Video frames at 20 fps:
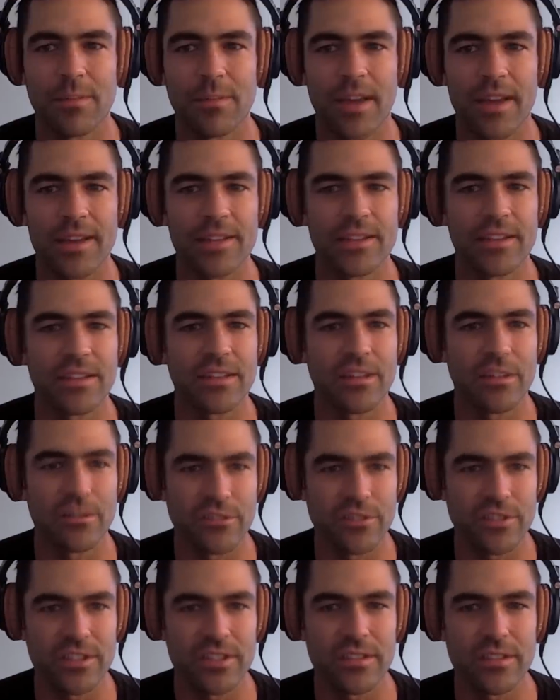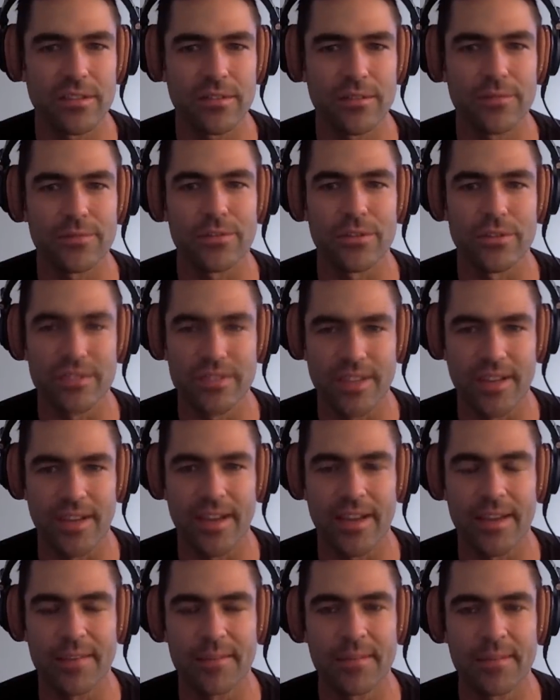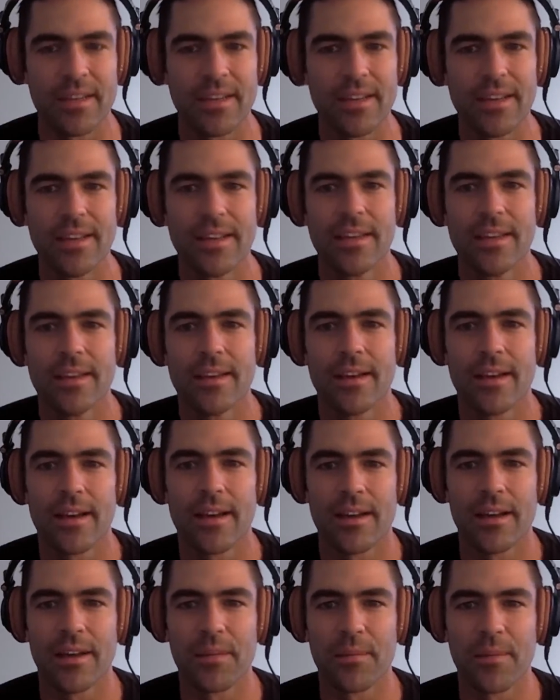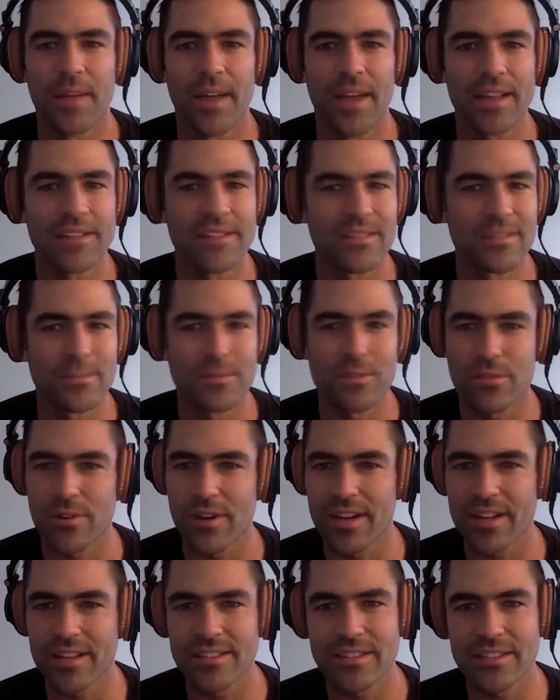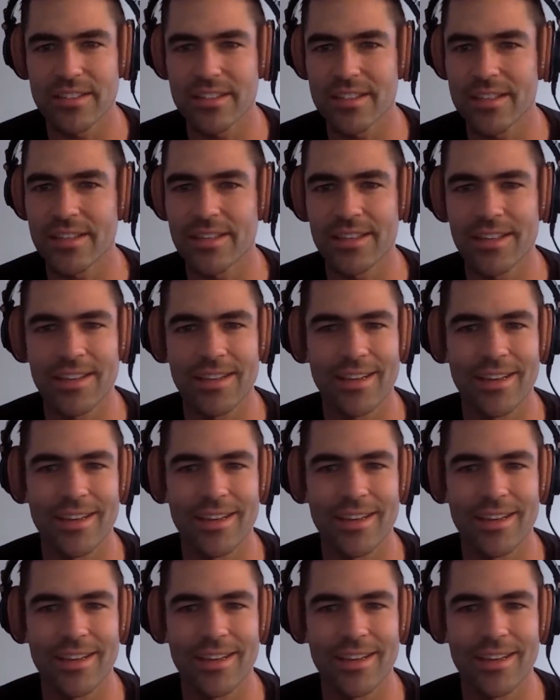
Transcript: back into coaching full time. Had some crazy